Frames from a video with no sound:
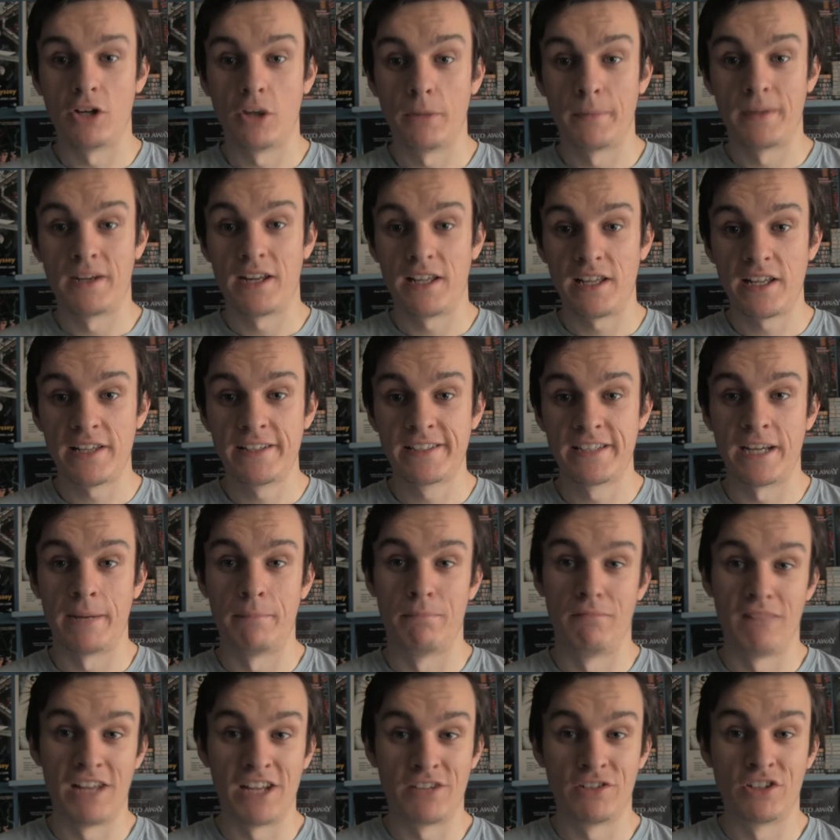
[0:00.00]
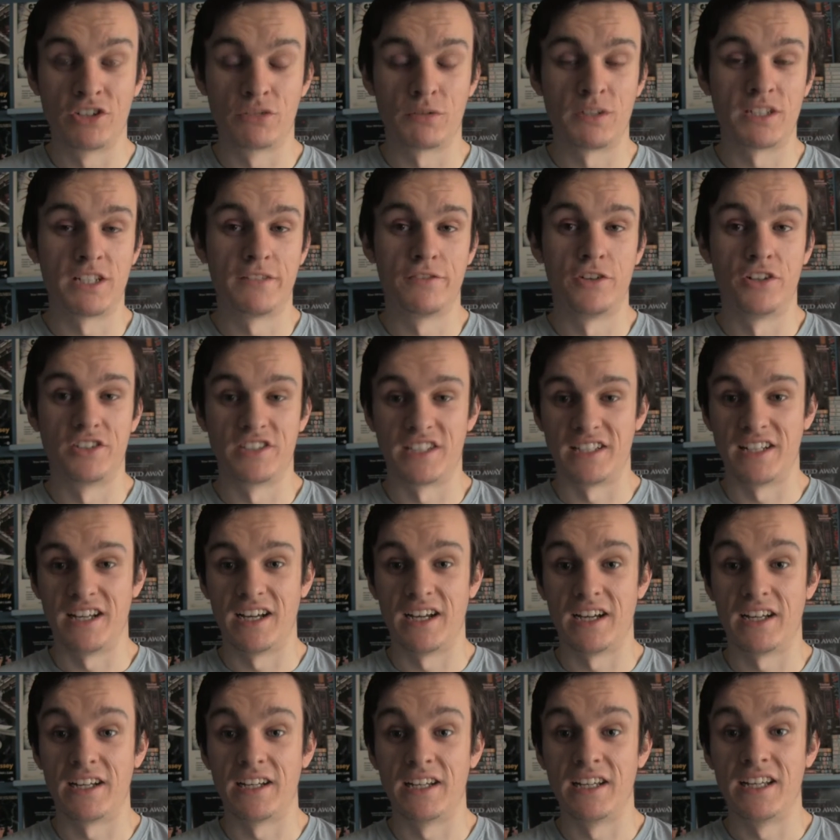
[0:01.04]
nominees are Blade Runner
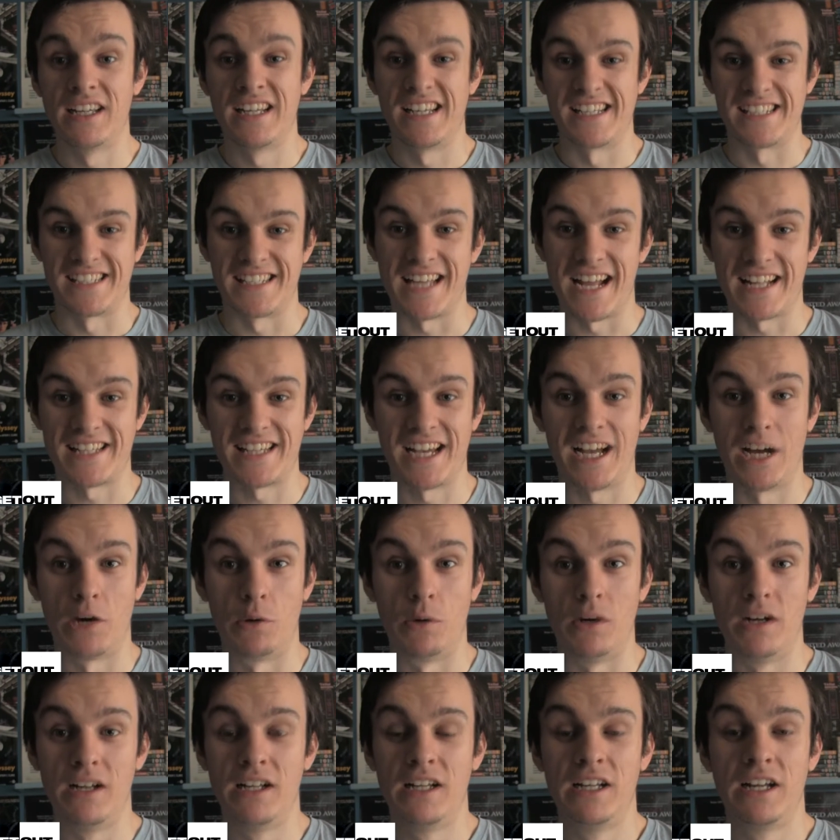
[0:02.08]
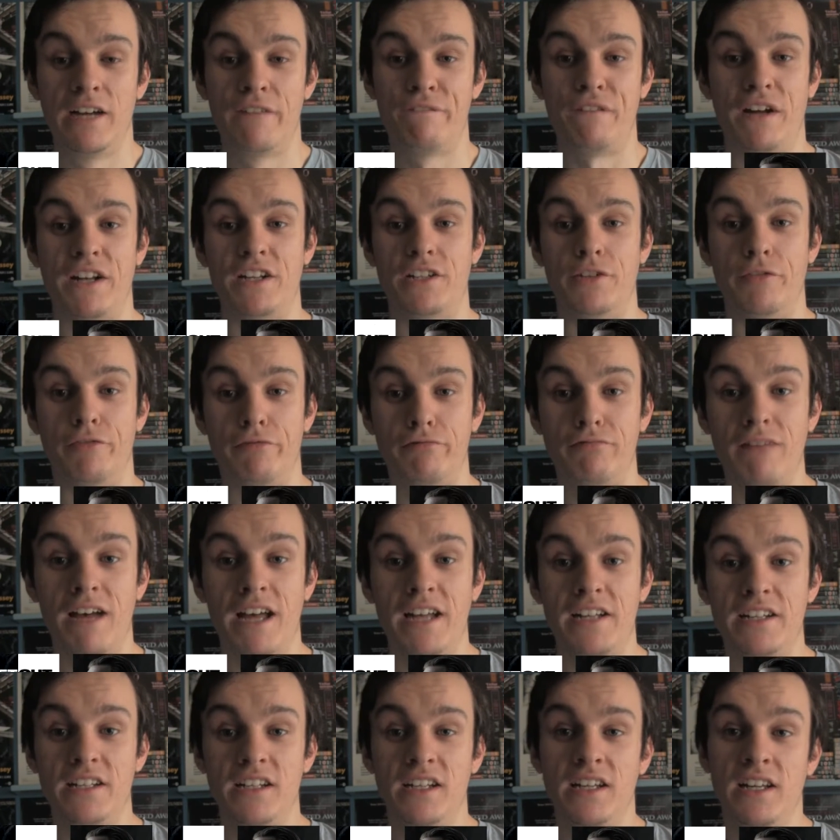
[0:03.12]
2049, Get Out, Phantom
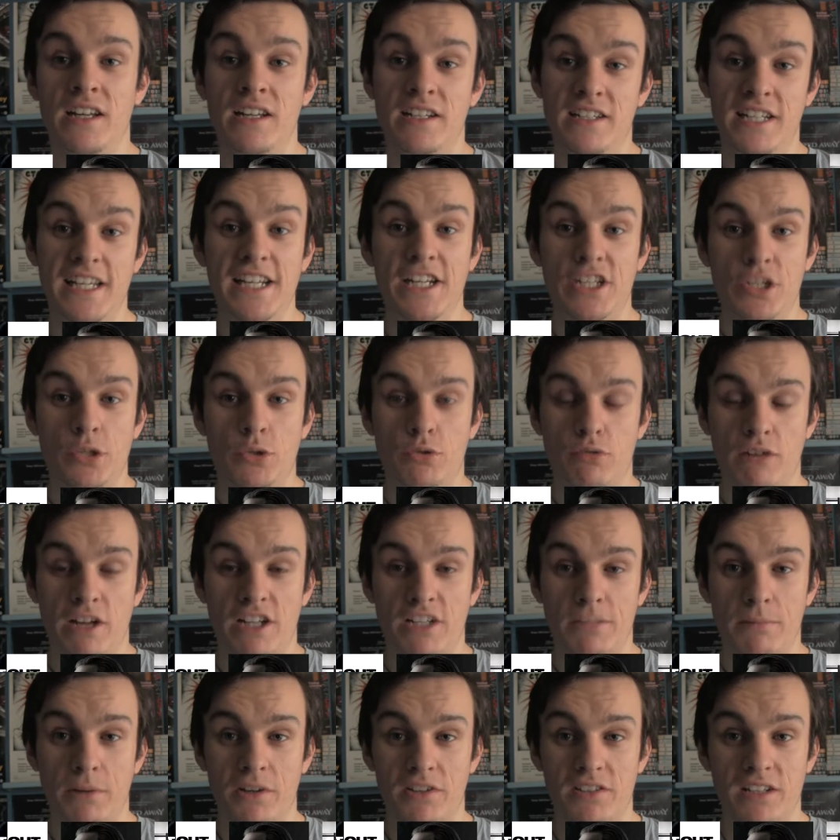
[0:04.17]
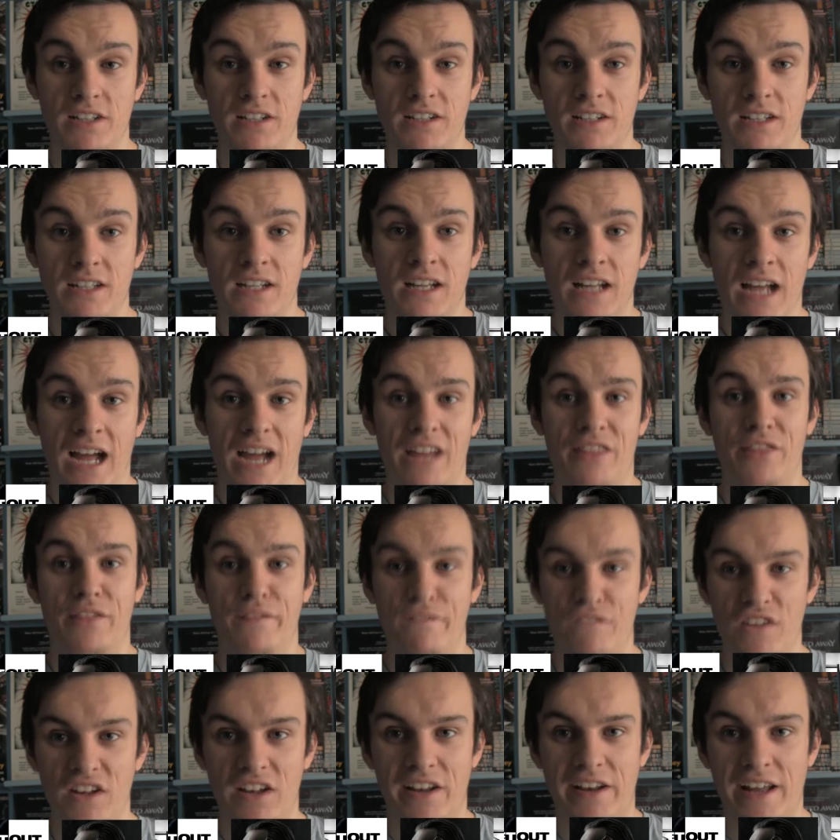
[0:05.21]
Thread, T2 Trainspotting, and The
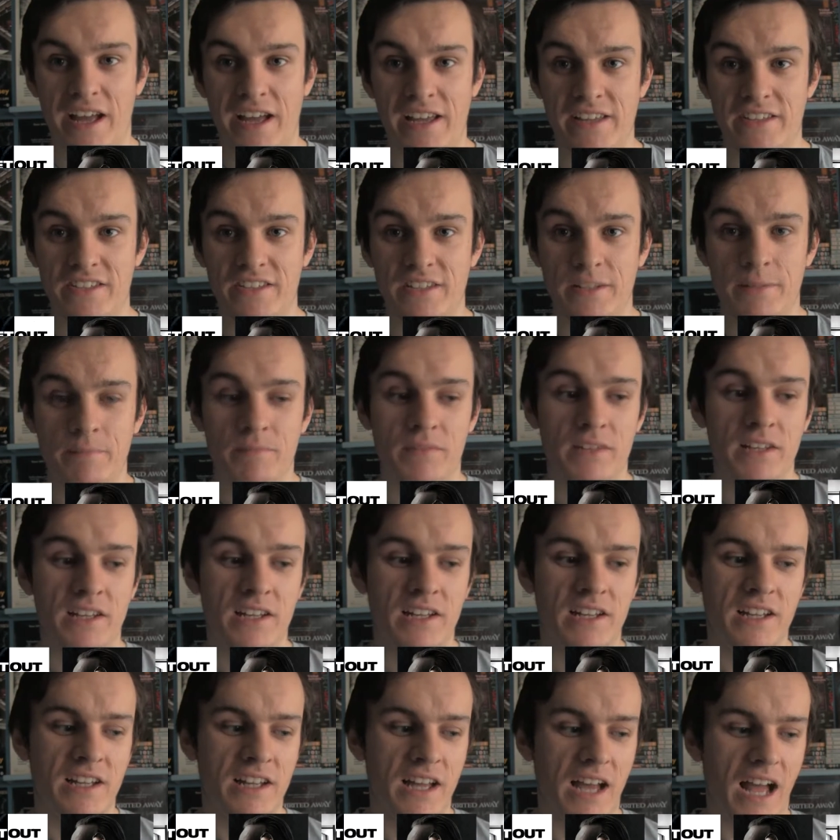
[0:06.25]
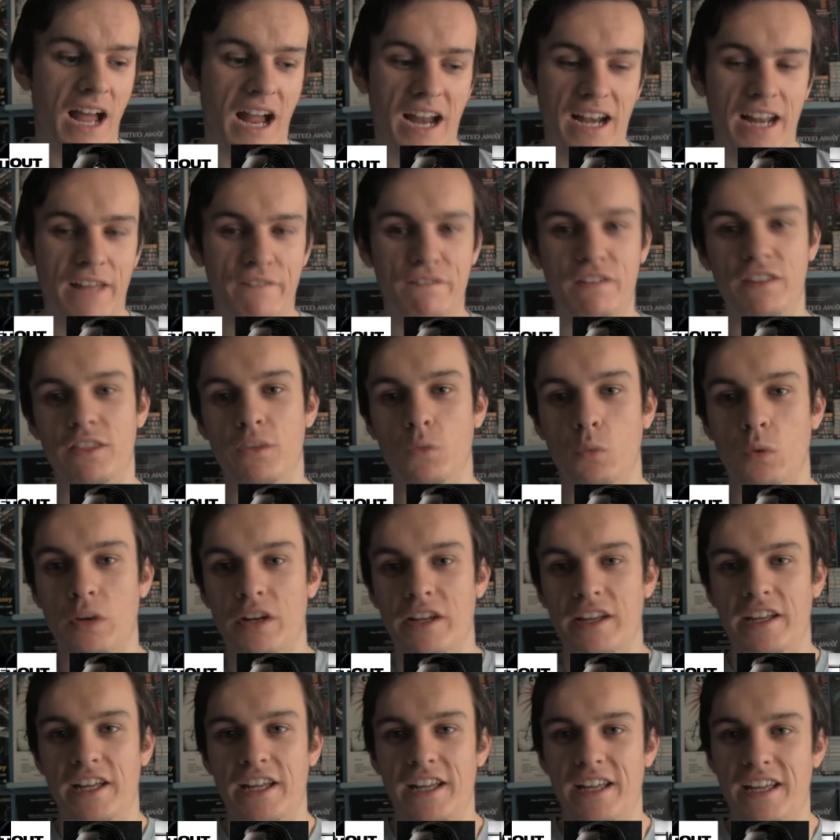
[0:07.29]
Villainess. And I think the
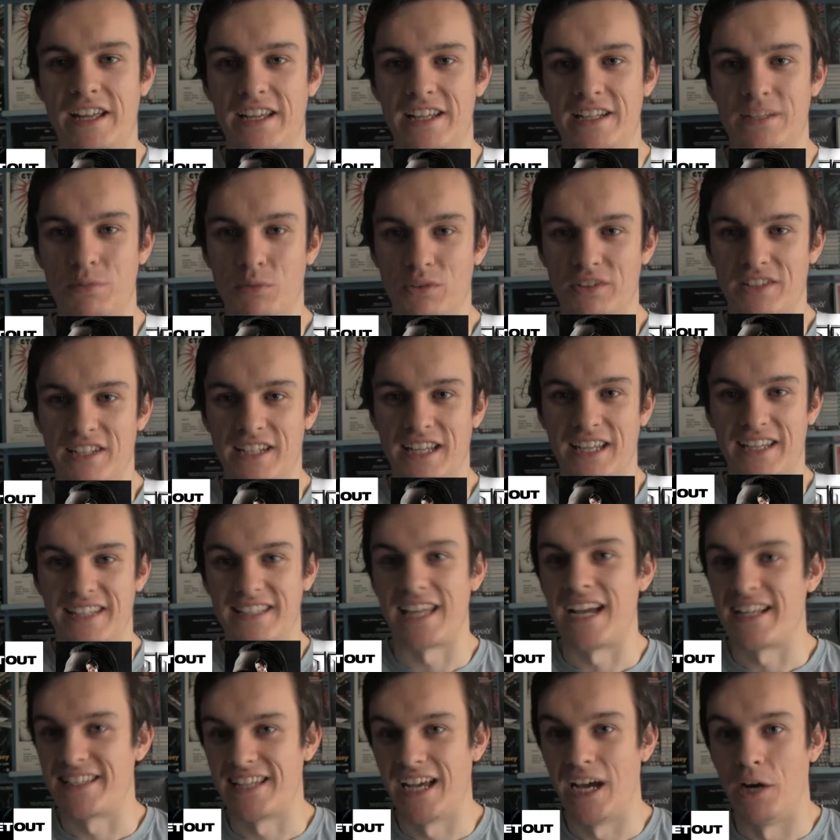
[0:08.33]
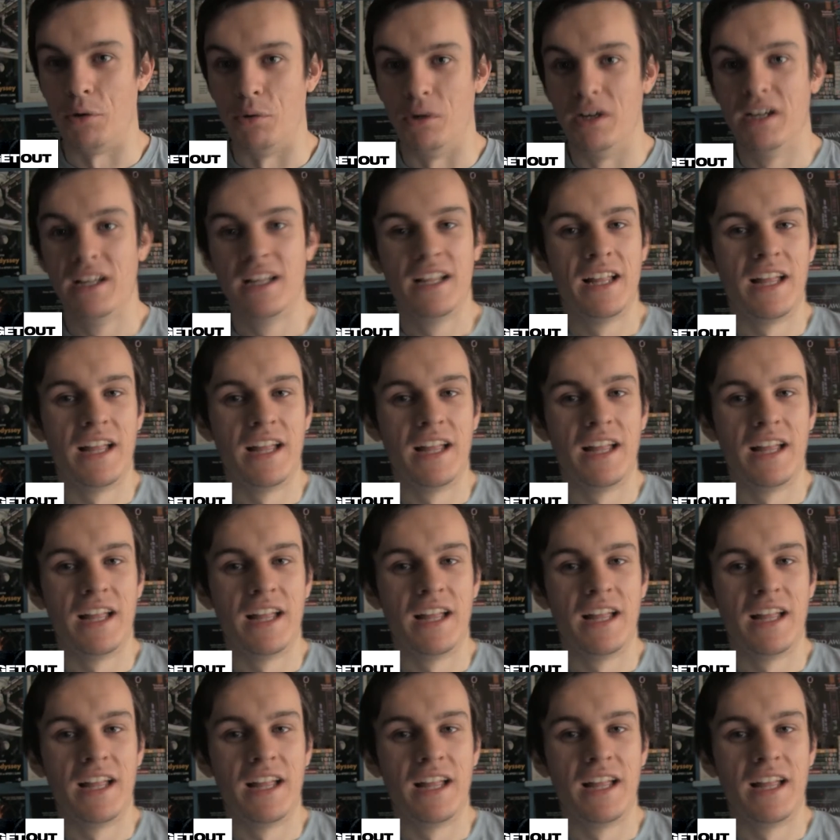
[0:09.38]
winner here is once again Get Out.